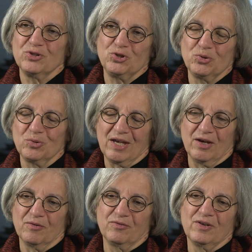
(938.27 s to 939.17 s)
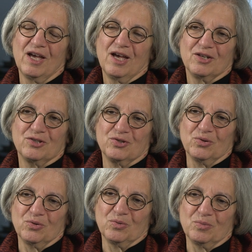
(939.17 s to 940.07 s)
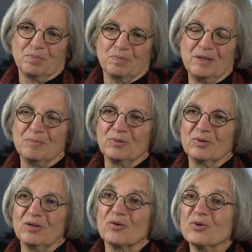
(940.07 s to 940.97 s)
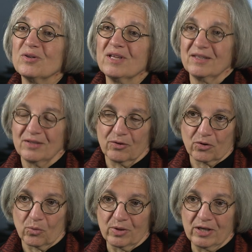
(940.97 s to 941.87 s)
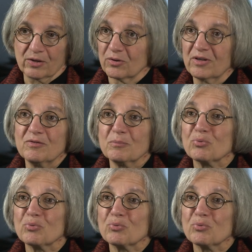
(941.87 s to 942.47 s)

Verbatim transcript: would you give to people early in their career or even